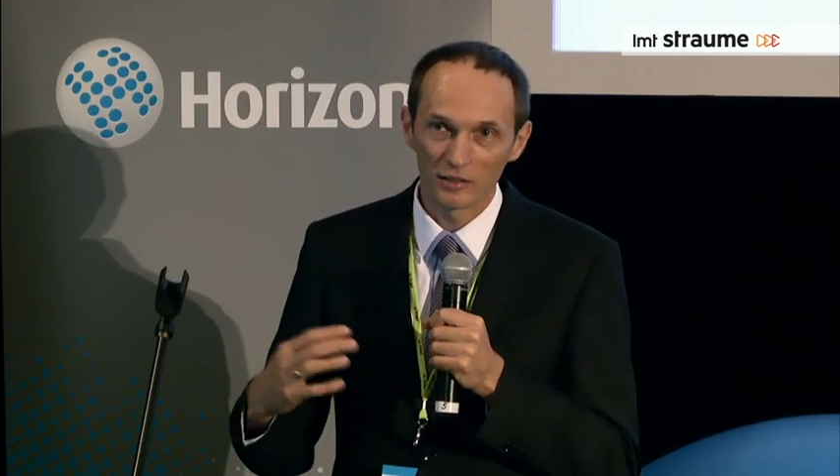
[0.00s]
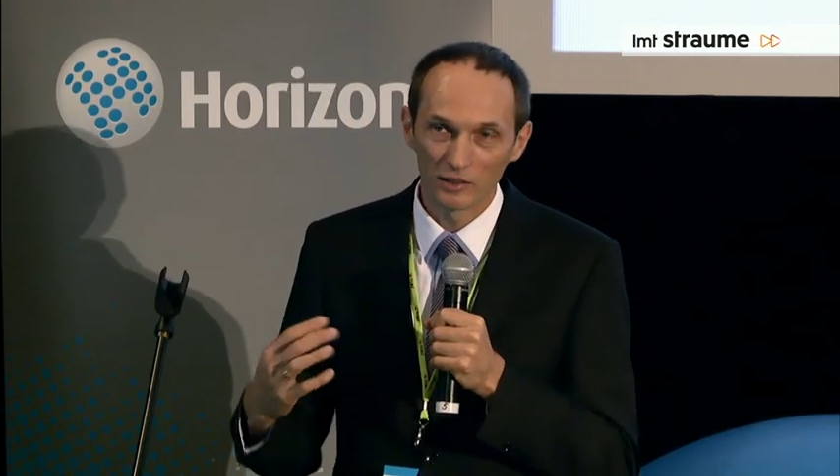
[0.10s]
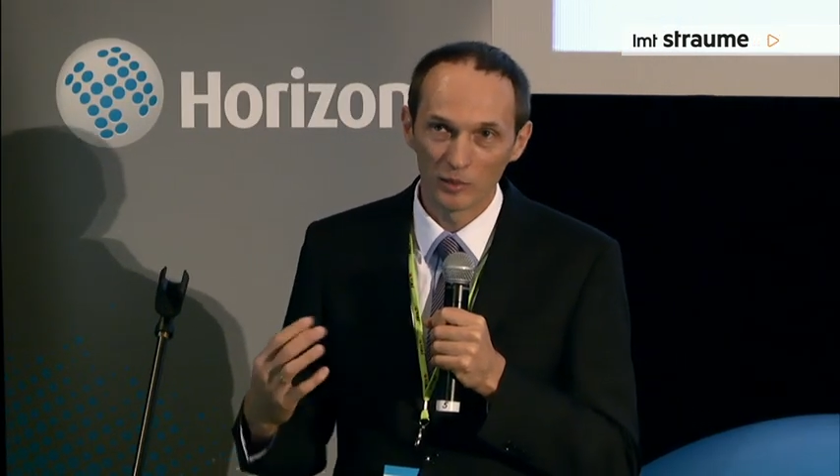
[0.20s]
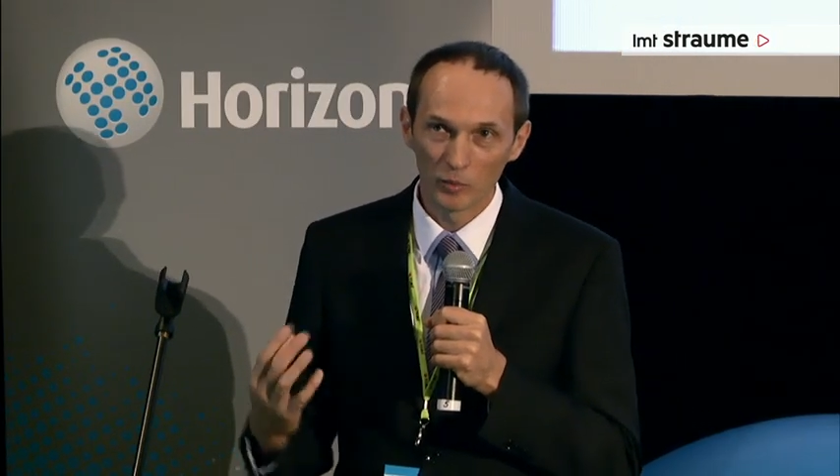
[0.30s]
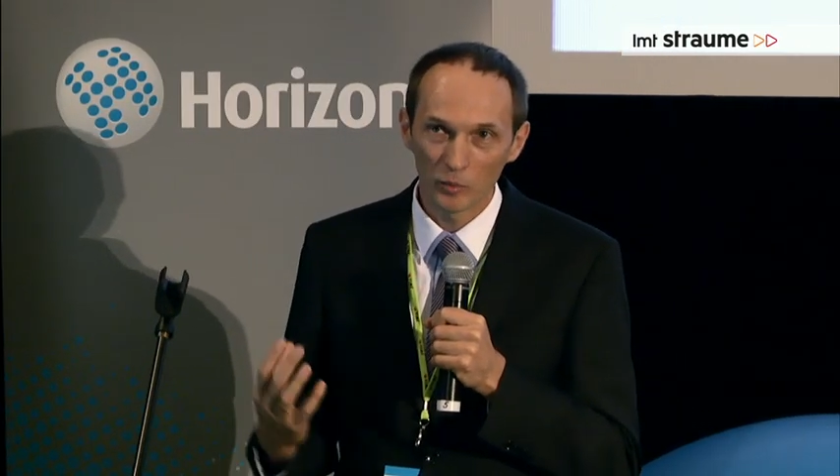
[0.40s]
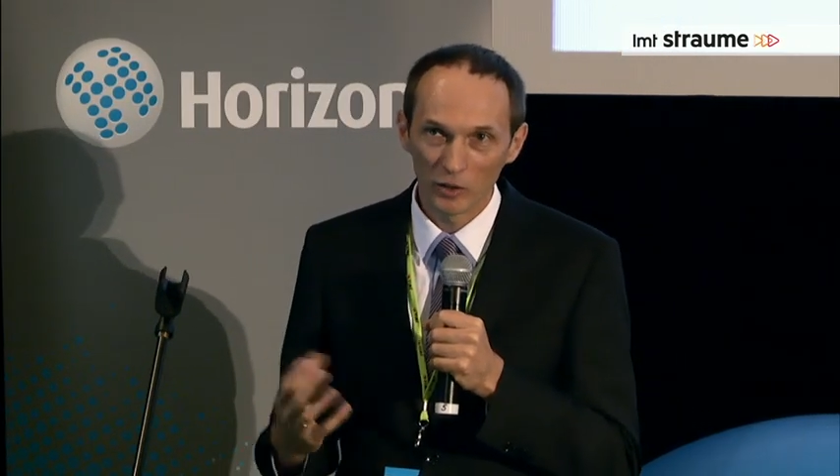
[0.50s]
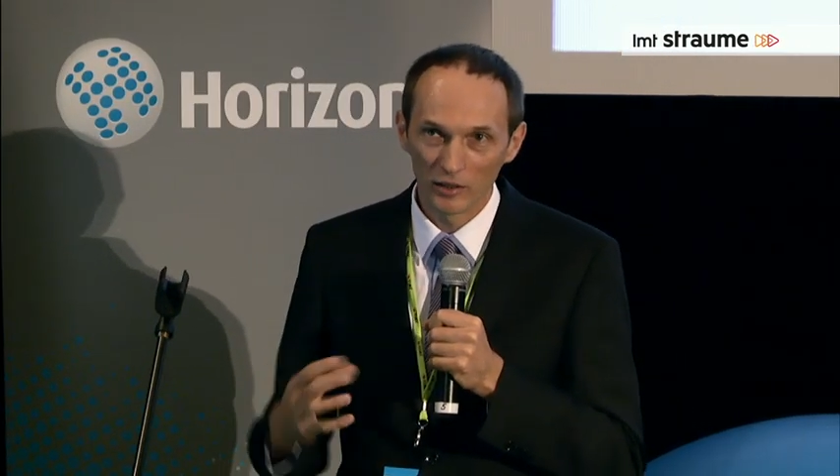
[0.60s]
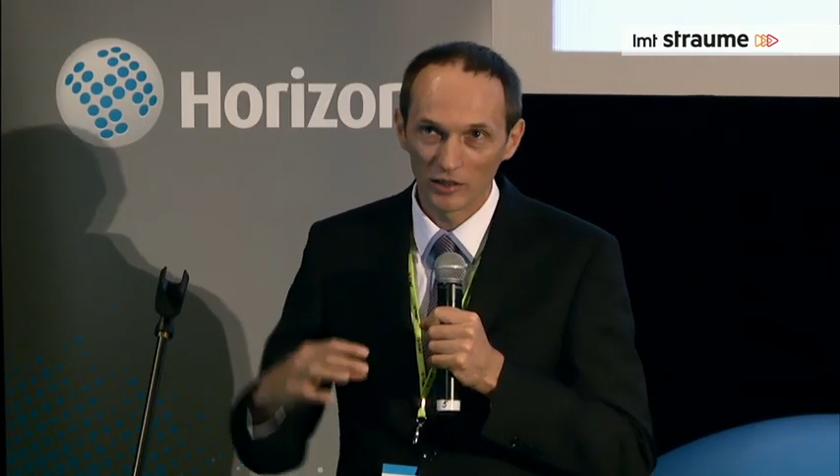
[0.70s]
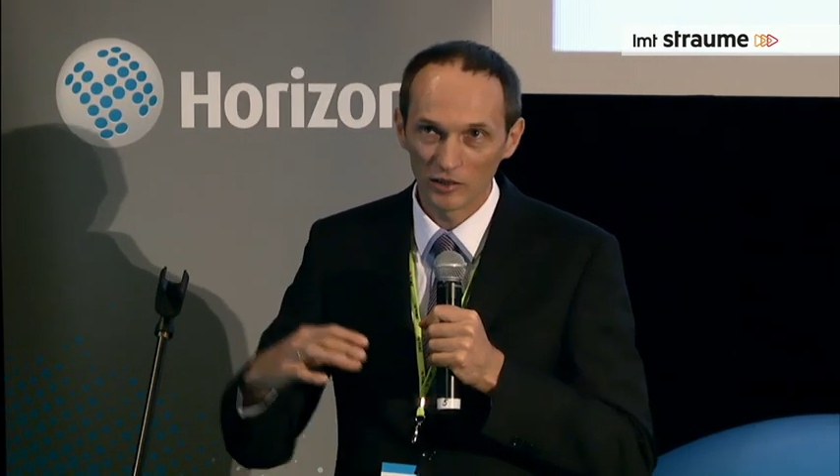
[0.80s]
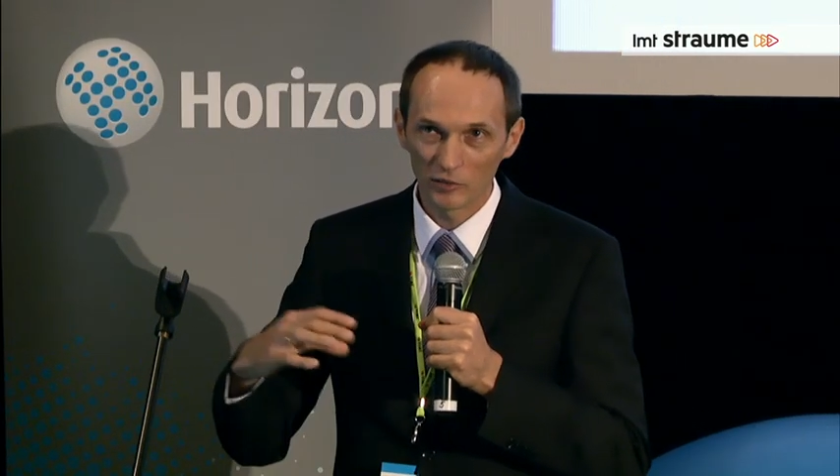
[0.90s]
is in memory
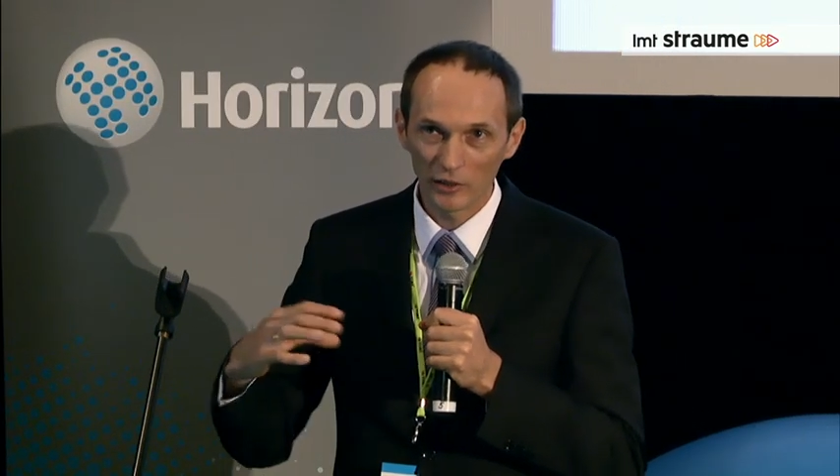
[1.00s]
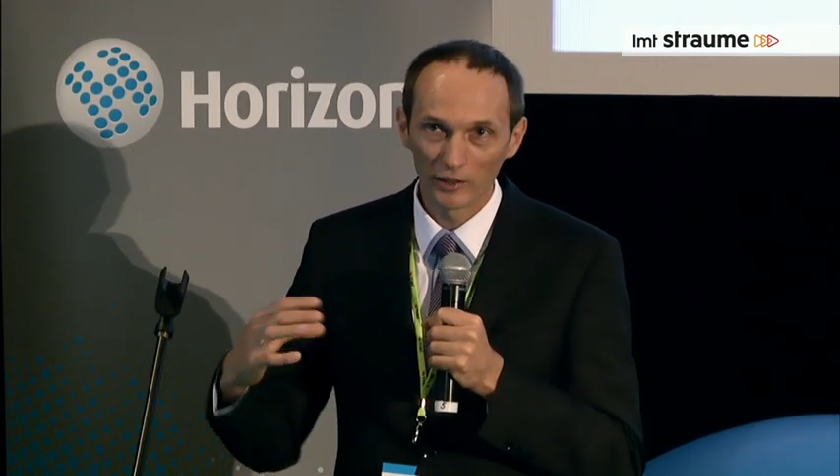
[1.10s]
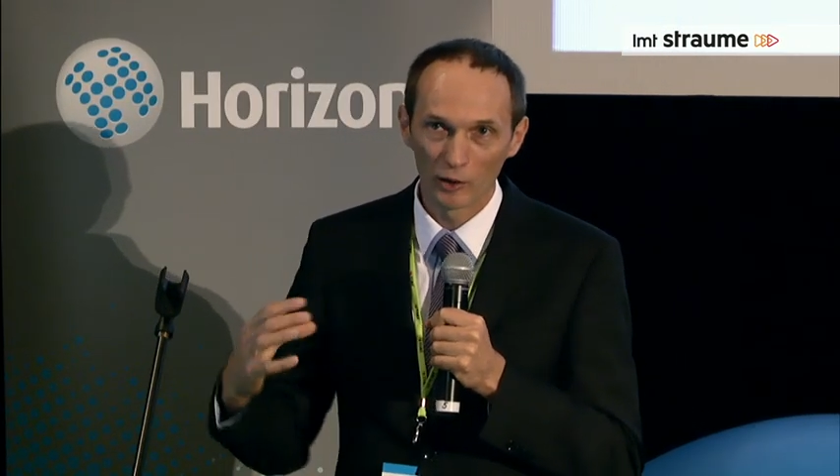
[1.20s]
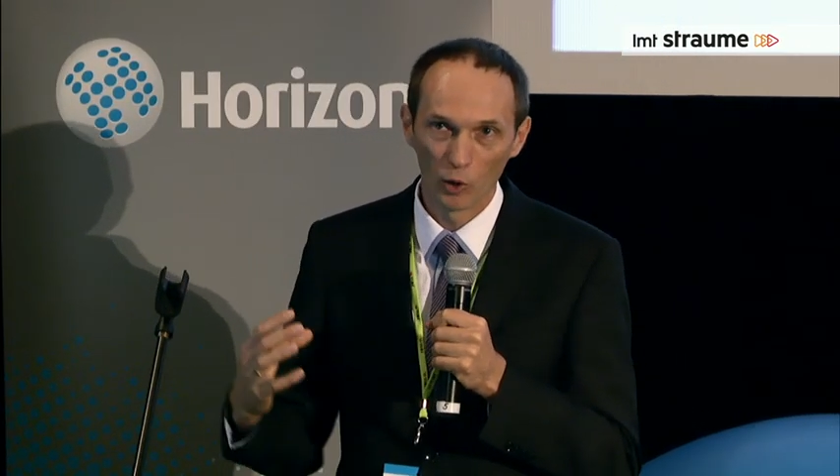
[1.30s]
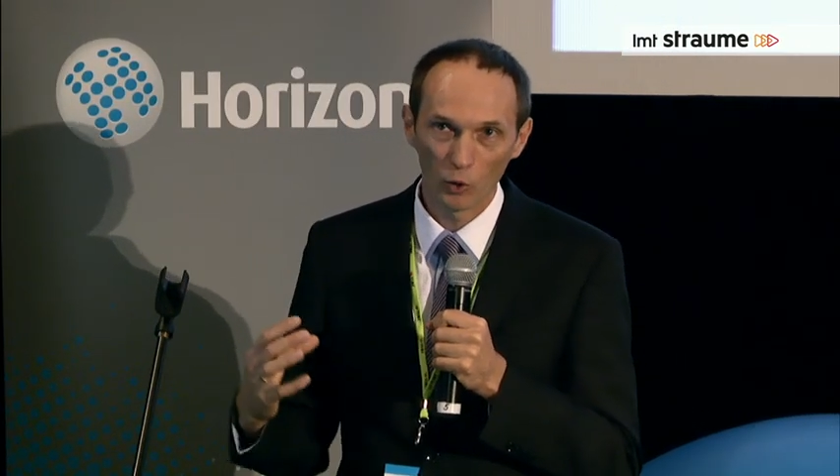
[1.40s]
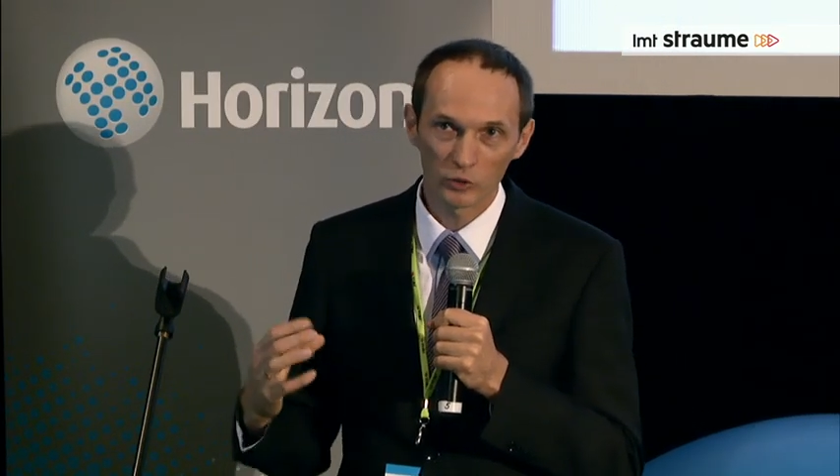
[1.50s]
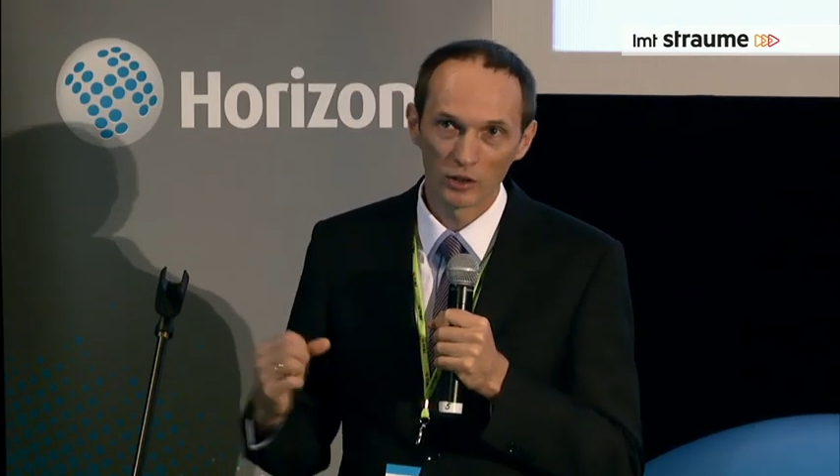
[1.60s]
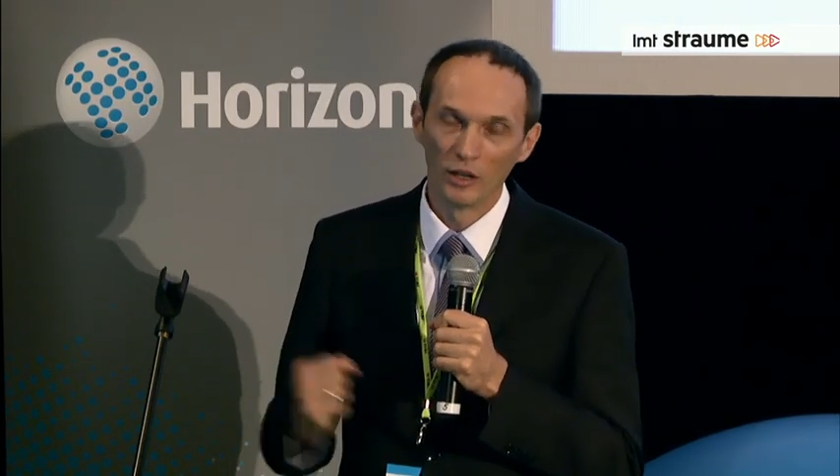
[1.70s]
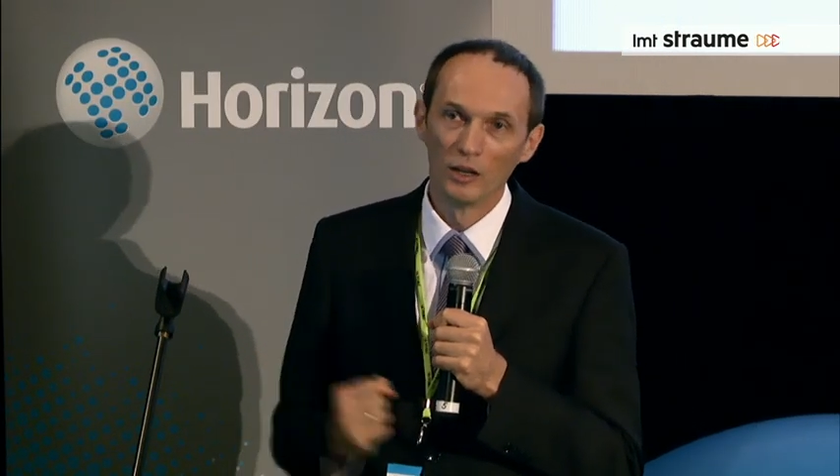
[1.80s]
and this is very close